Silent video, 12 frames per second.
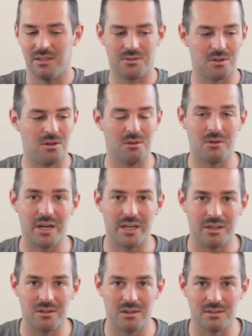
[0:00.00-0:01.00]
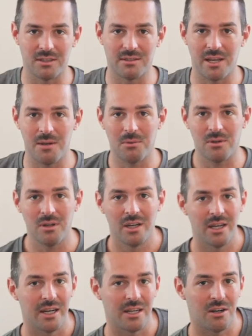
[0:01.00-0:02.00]
It's all right here on the table
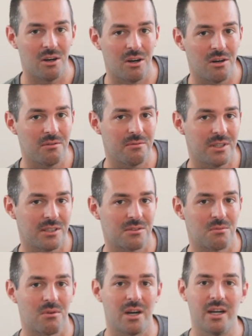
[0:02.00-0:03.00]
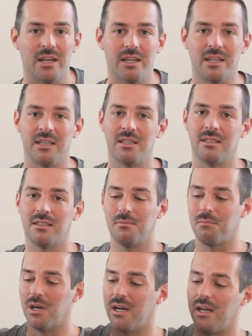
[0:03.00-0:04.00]
and it all fits right in
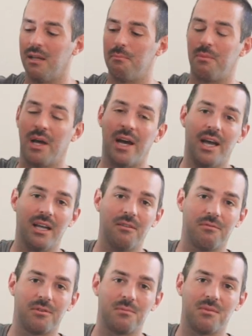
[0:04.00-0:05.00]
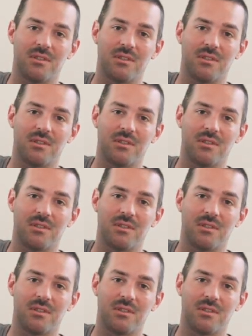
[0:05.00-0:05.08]
my bag from